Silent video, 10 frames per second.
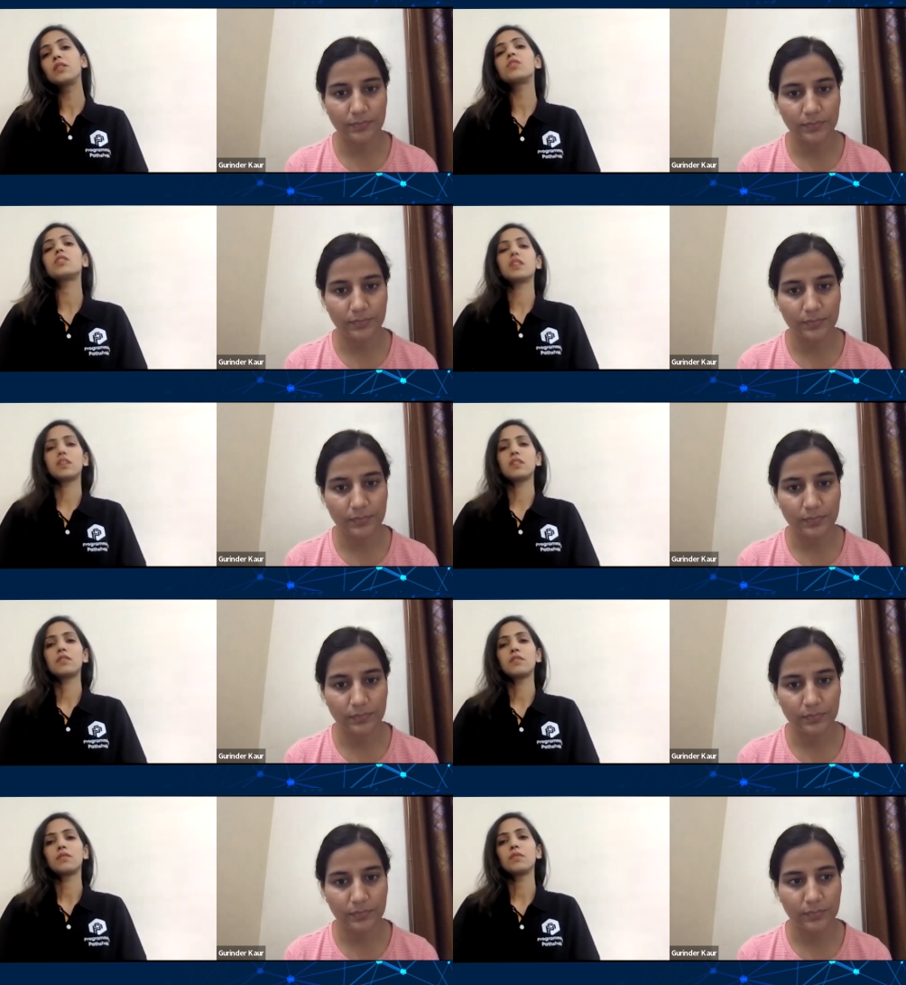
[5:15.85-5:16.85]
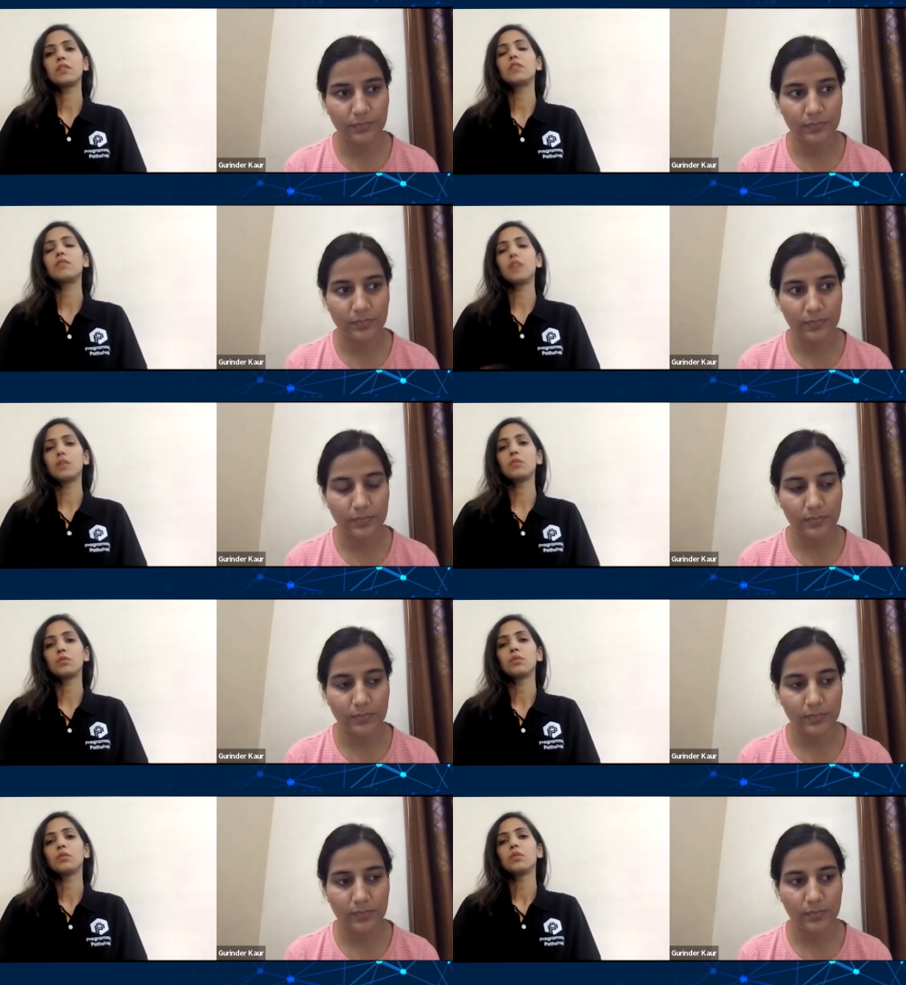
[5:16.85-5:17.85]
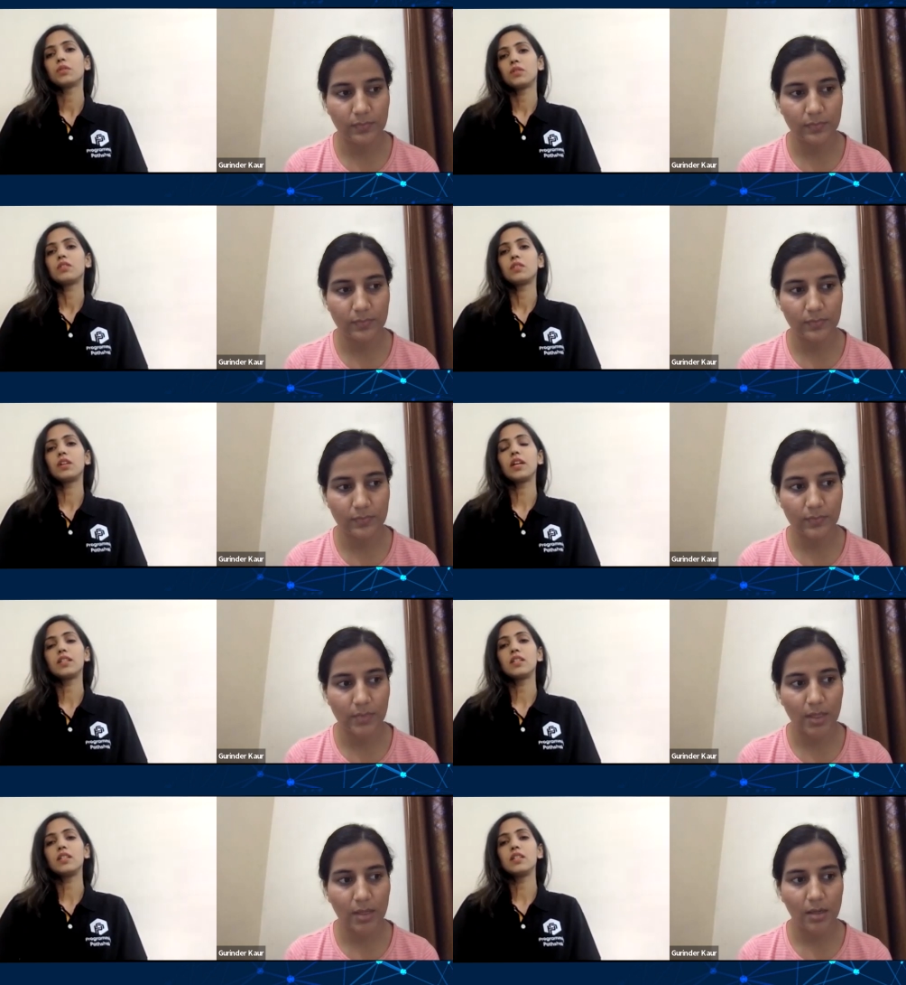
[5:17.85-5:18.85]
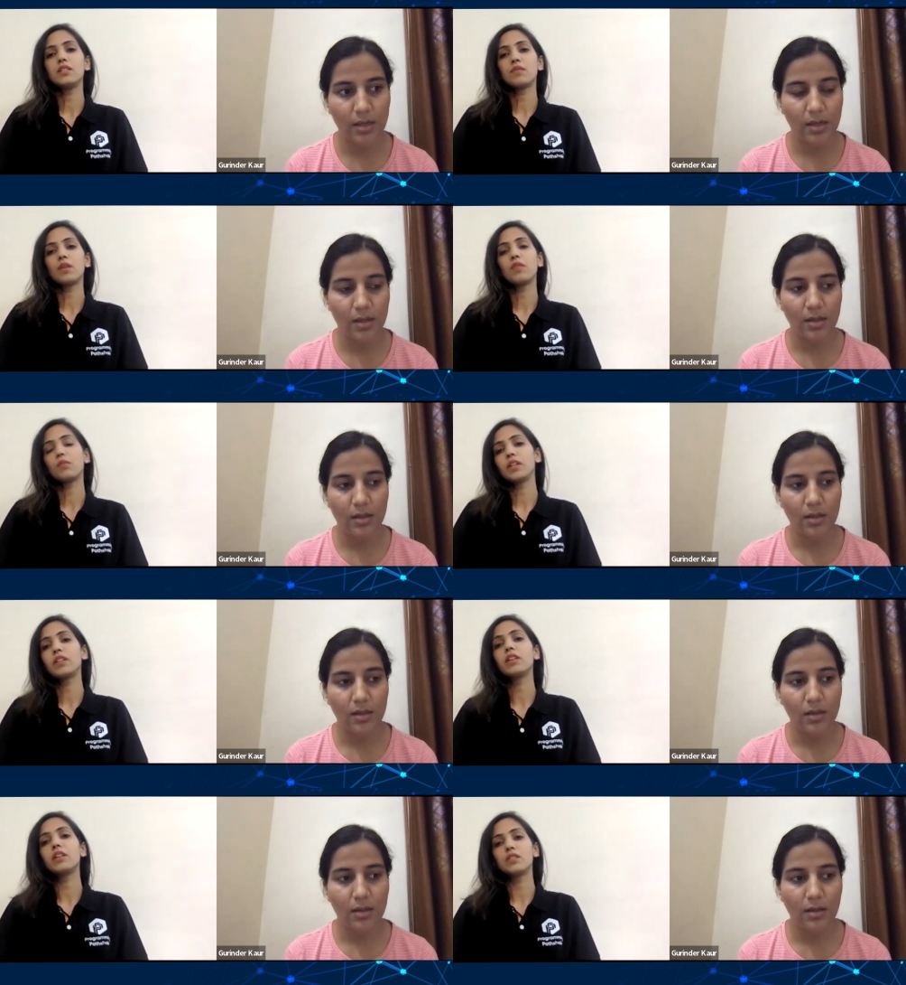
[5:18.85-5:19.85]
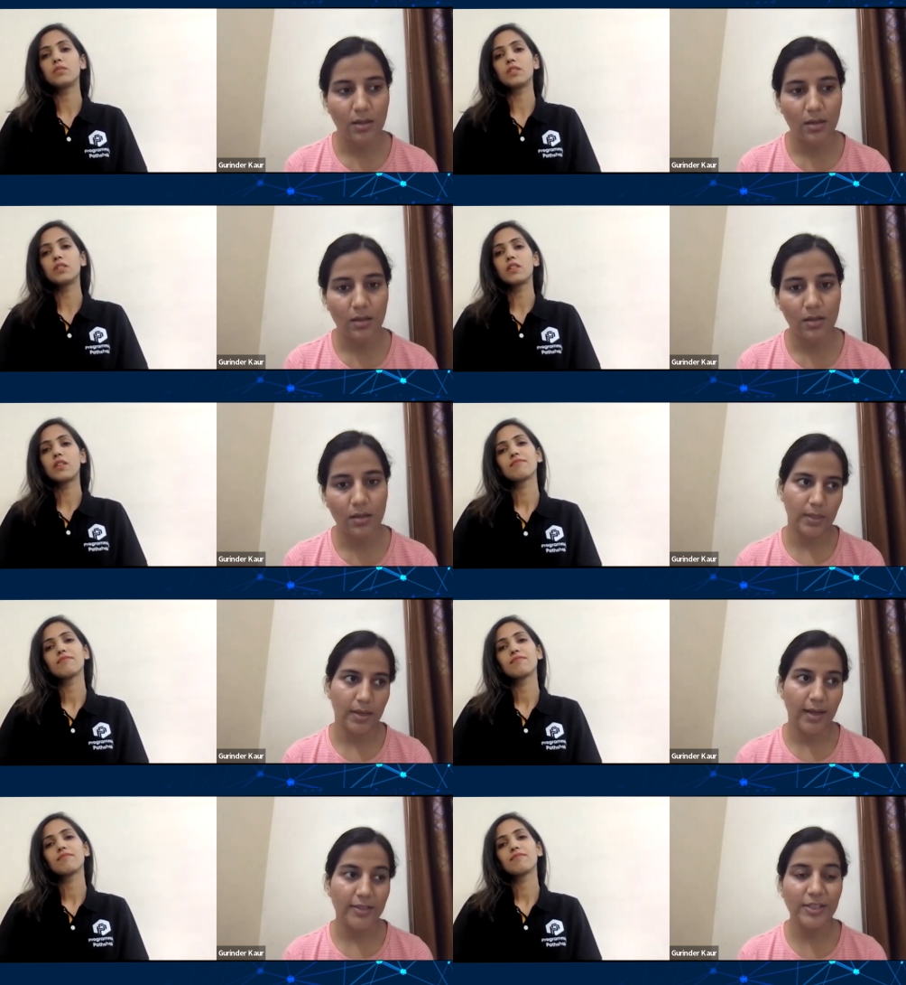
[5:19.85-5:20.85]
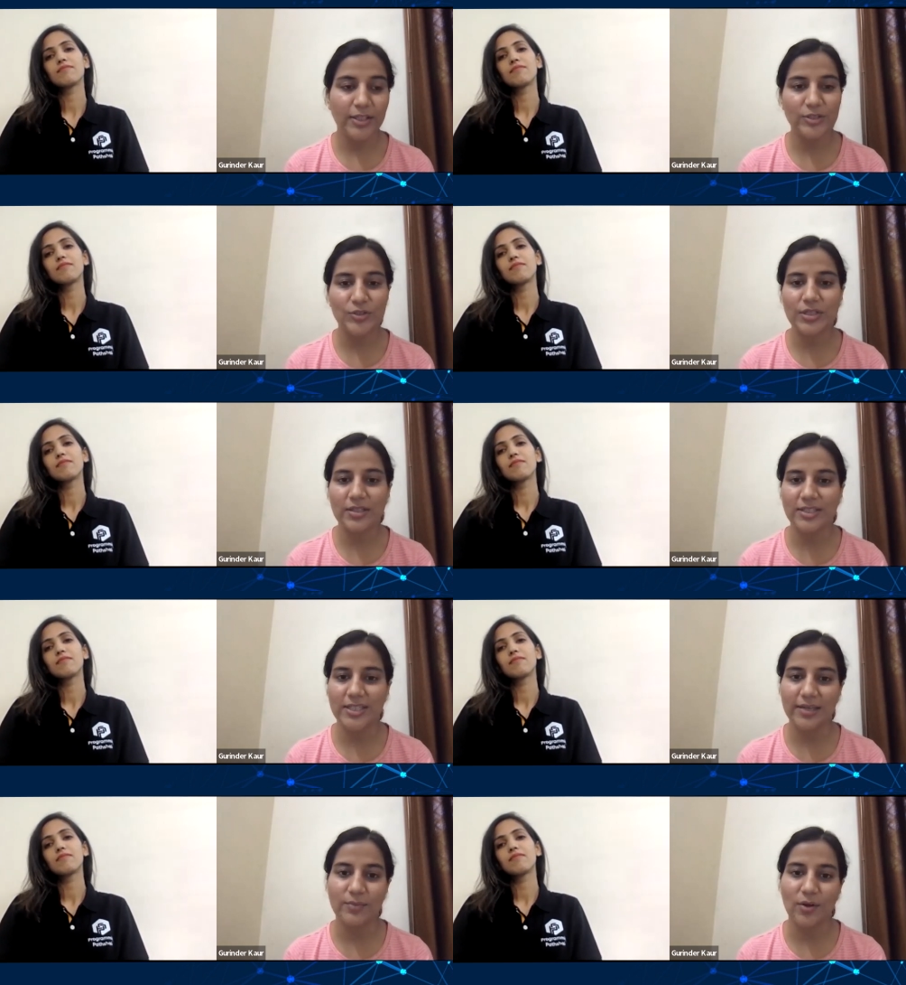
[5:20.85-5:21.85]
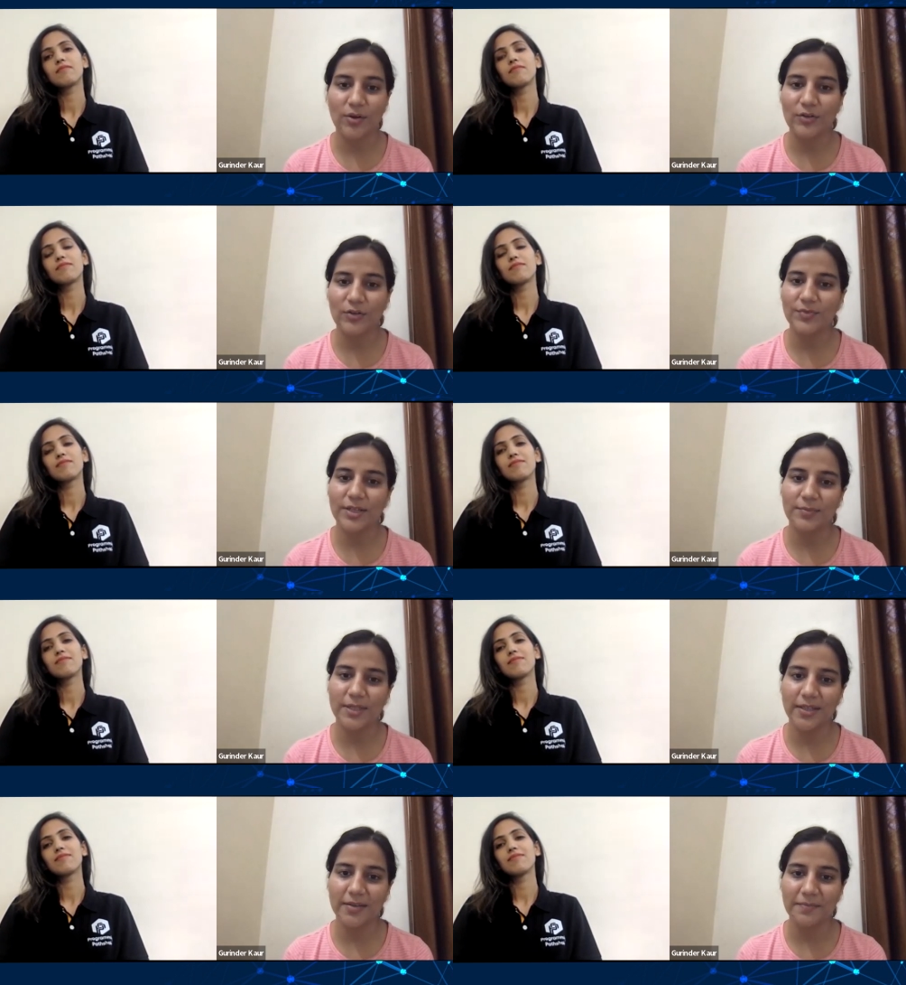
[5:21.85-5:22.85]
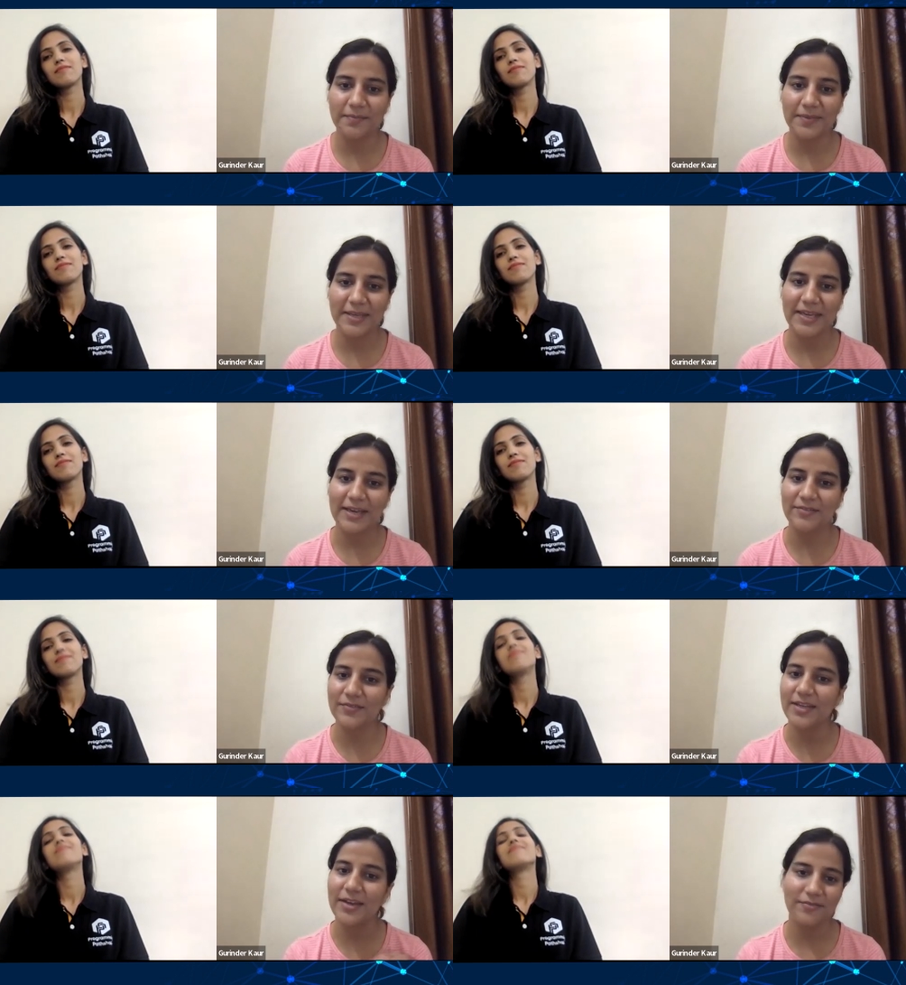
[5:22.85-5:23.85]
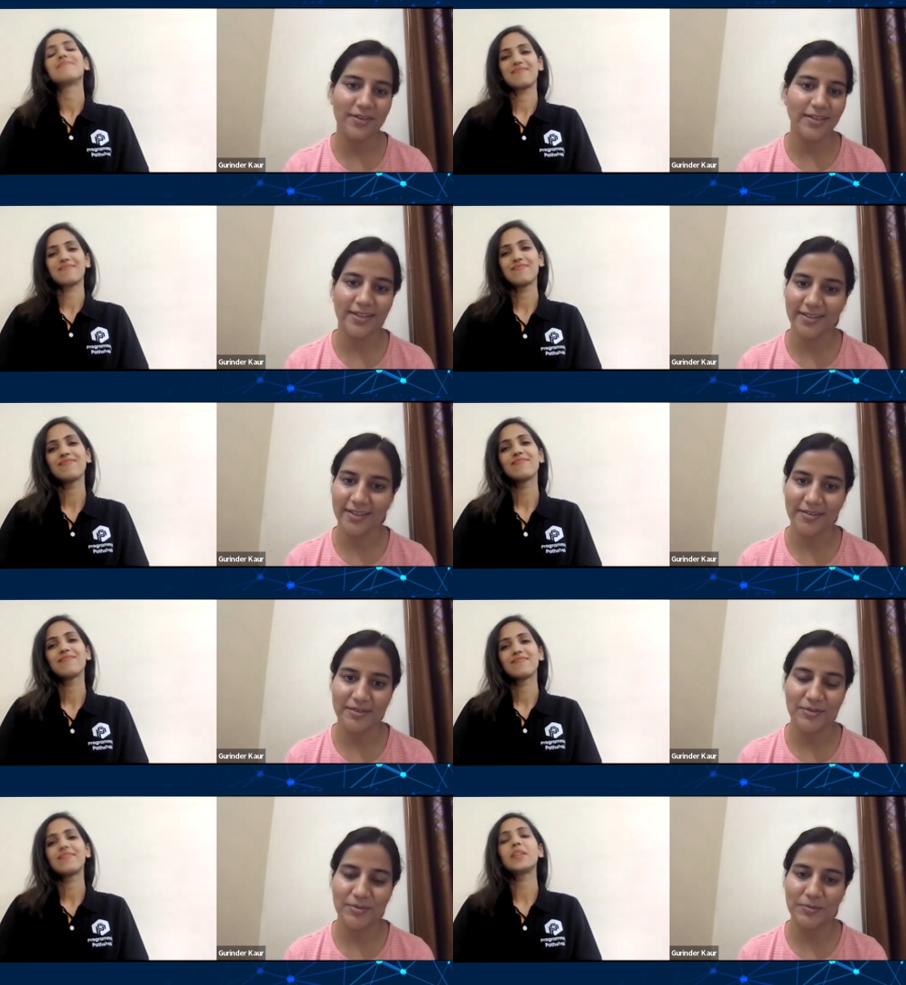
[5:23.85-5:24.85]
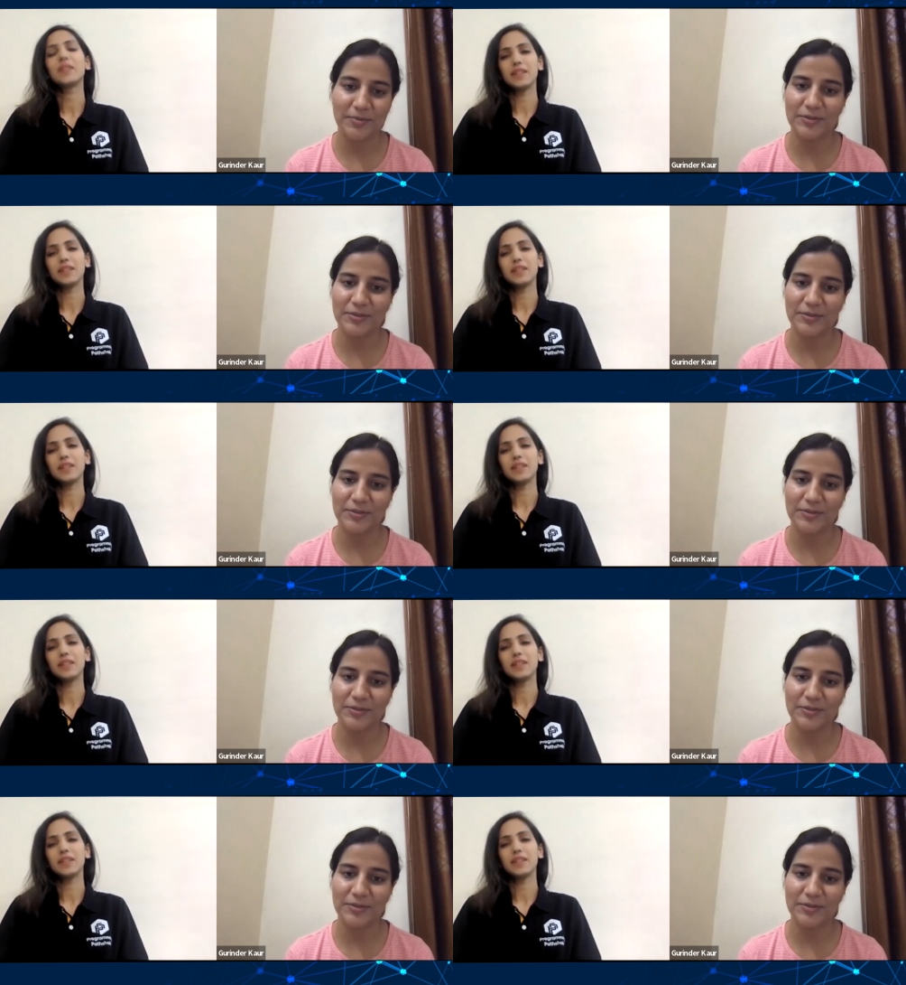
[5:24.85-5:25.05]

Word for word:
Speaker 1: to share with the fellow SDs for how to make their resumes?
Speaker 2: I think they should uh, check blog of Bharat Bhaiya. He have given everything there, so